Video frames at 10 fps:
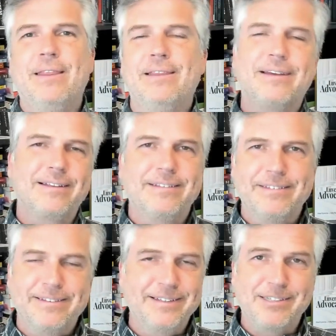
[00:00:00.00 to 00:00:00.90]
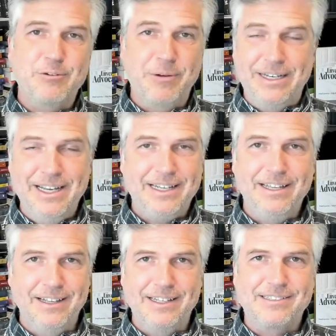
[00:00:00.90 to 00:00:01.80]
look, this is
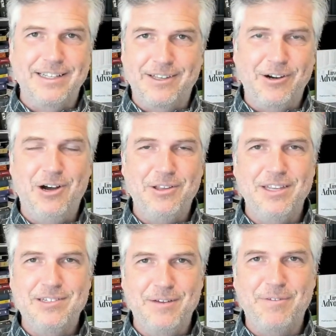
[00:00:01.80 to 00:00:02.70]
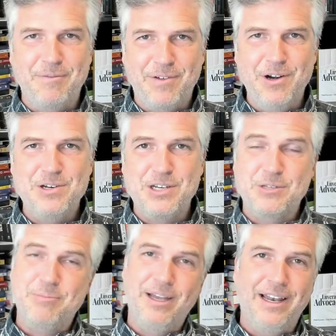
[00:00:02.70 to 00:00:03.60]
ridiculous that there are all these different
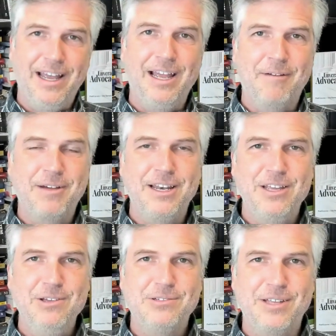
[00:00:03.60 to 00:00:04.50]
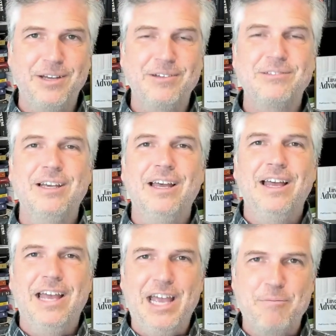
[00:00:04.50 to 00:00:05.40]
versions, but hey, I'm going to use those
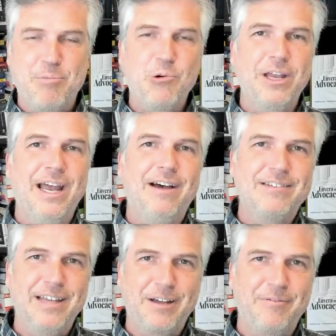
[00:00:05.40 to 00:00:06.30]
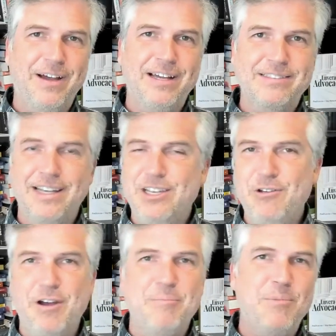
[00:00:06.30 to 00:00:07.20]
and point out to Equifax, hey,
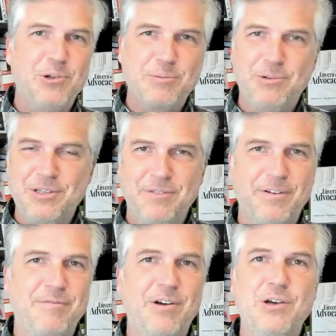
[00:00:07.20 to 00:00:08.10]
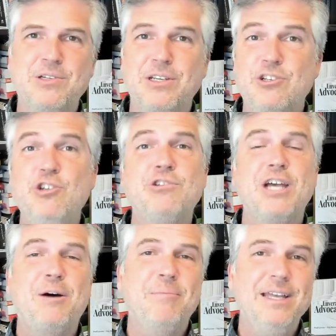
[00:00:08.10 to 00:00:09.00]
you have multiple different versions. You
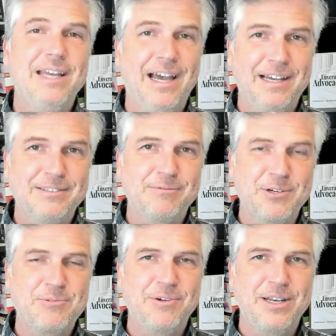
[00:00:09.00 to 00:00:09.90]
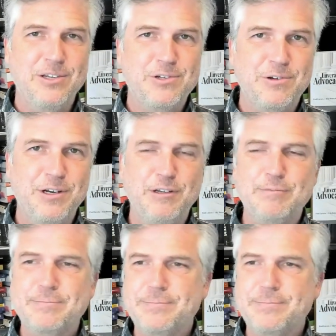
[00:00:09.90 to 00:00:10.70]
tell me, guys, which one is true.